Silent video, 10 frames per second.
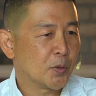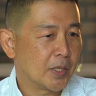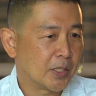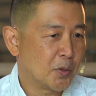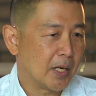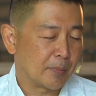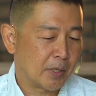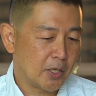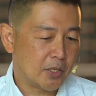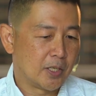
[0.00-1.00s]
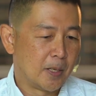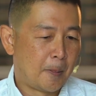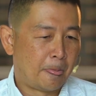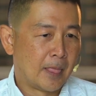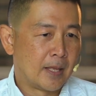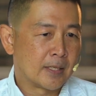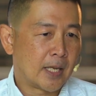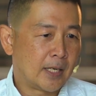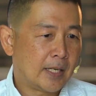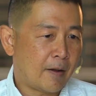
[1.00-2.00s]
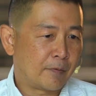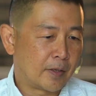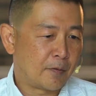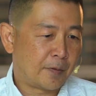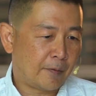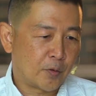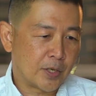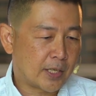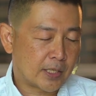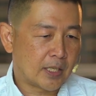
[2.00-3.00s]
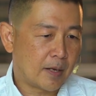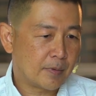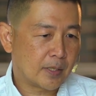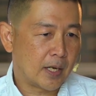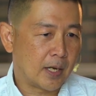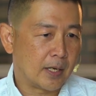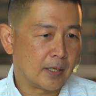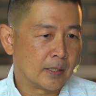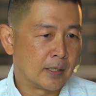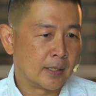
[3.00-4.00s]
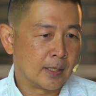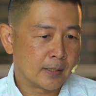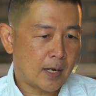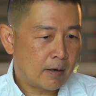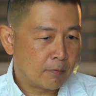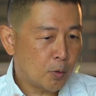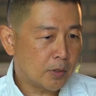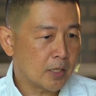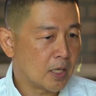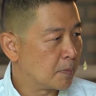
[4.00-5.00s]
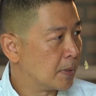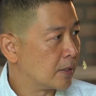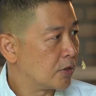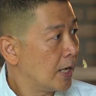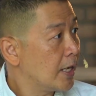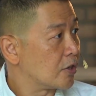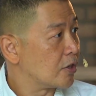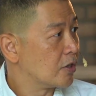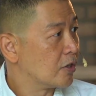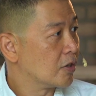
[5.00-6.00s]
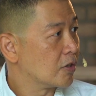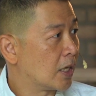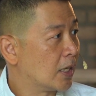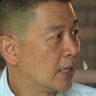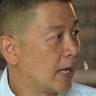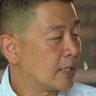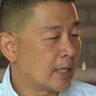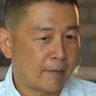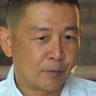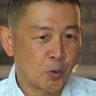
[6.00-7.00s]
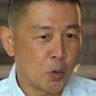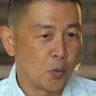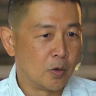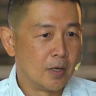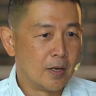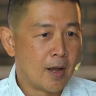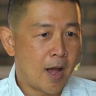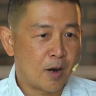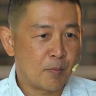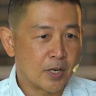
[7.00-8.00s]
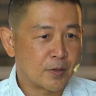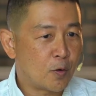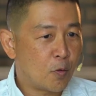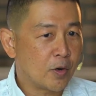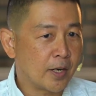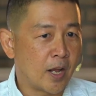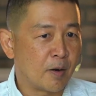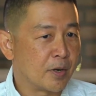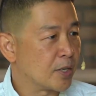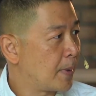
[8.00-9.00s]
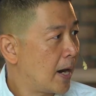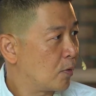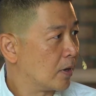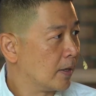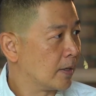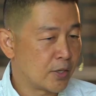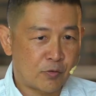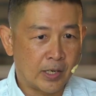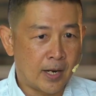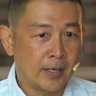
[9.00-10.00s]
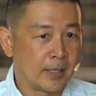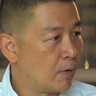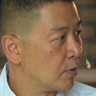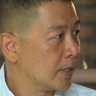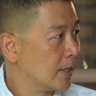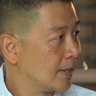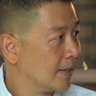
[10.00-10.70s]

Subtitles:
story too, like, because suddenly after the fifth or the sixth times, the entire road test has been changed. Suddenly I just have to go 100 meters forward and 100 meters backward in the straight line, and that was it.